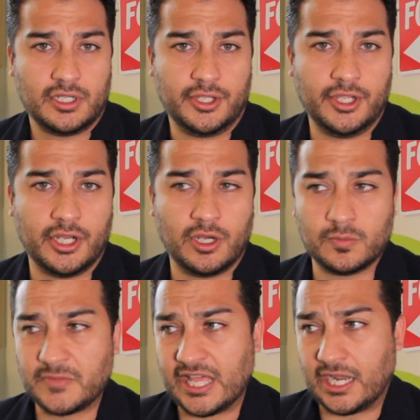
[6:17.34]
You
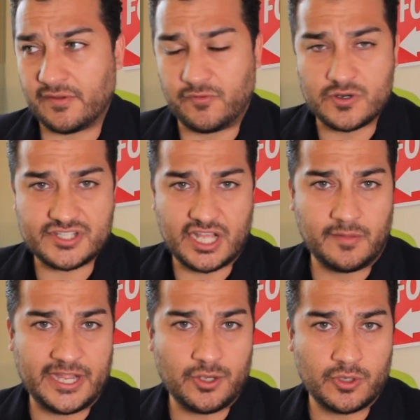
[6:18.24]
know, a lot of for sale
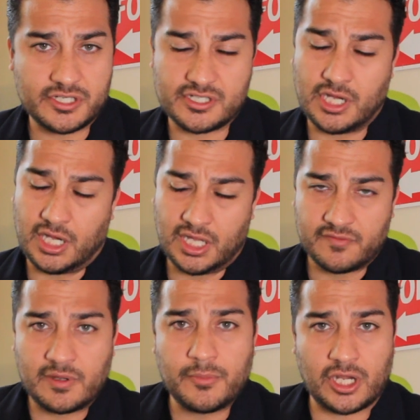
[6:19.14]
by owners, not all of
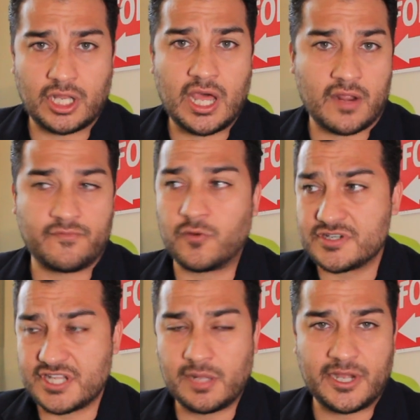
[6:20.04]
them, but a lot of for
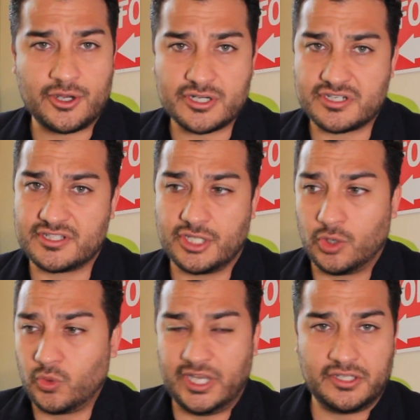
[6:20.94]
sale by owners, they're
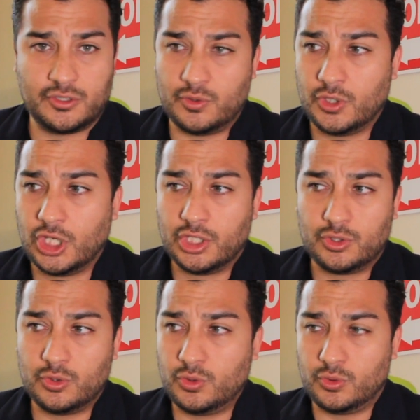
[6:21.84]
willing
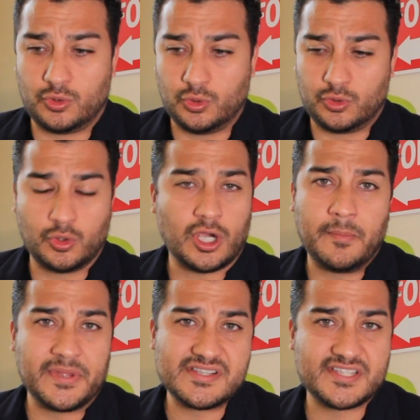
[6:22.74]
to
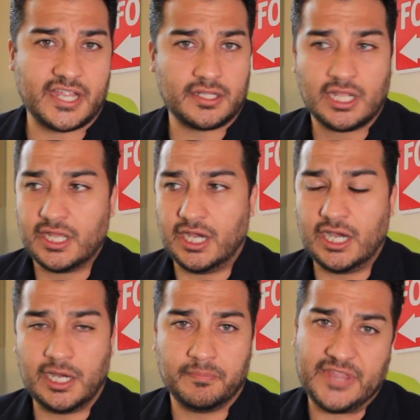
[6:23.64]
compensate
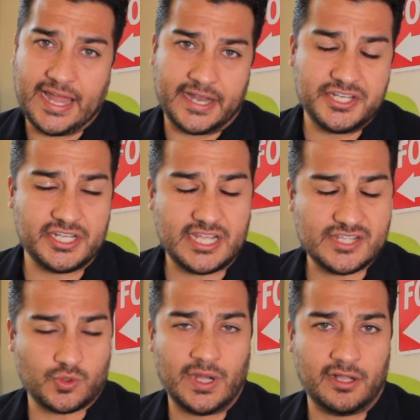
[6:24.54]
that agent
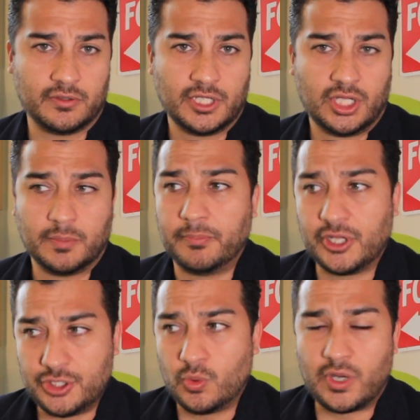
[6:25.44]
as well.
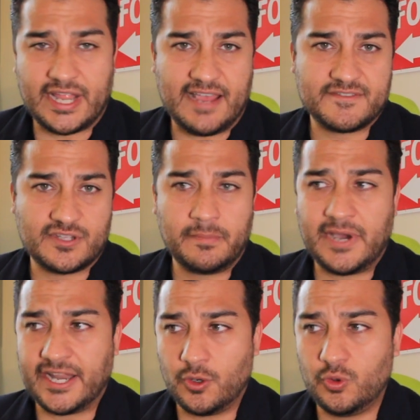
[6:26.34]
But you want to have
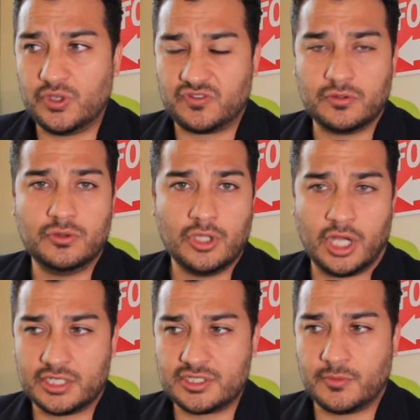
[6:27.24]
somebody who is
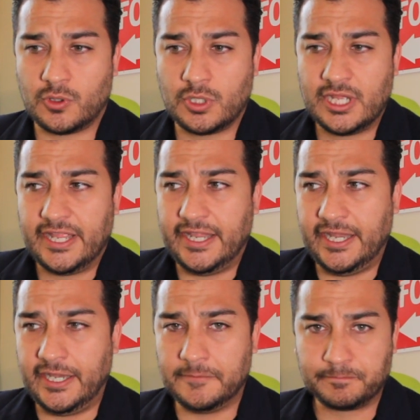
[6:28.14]
knowledgeable
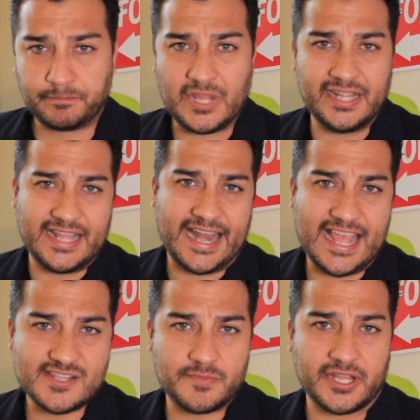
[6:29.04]
in that
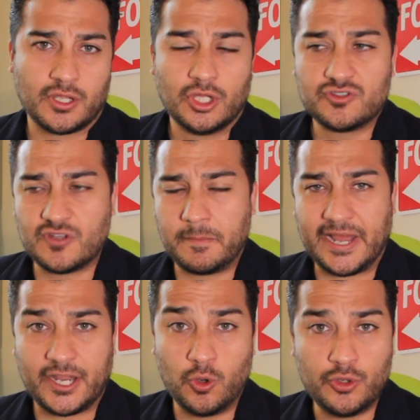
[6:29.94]
aspect,
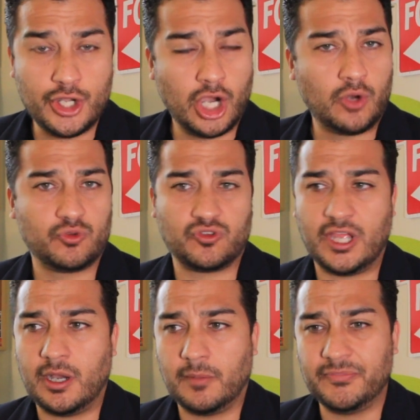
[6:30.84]
somebody who knows
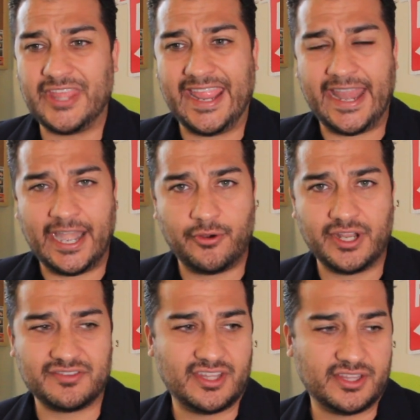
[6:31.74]
the
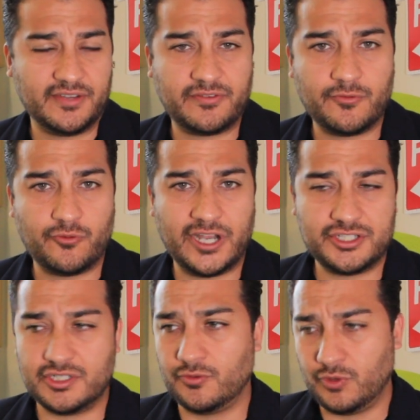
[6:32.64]
areas, the different
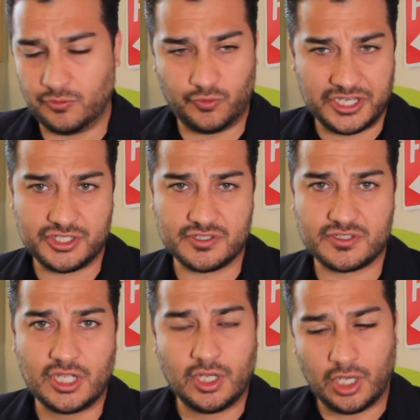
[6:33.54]

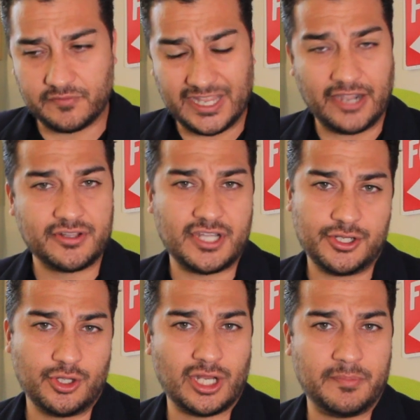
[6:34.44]
regions of the area
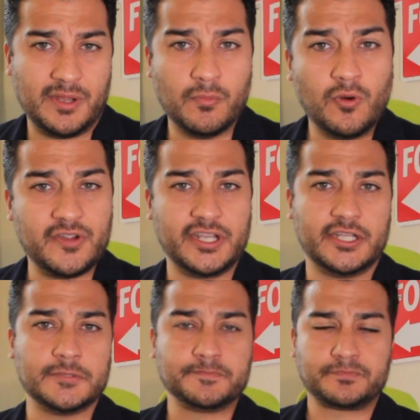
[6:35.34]
that you're going to be moving
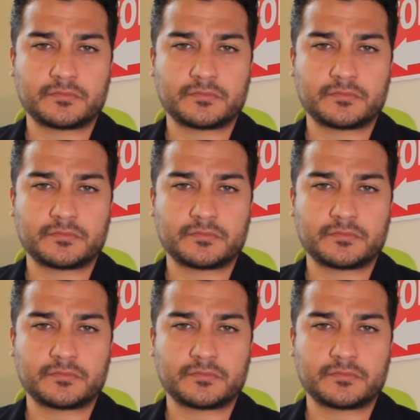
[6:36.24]
in.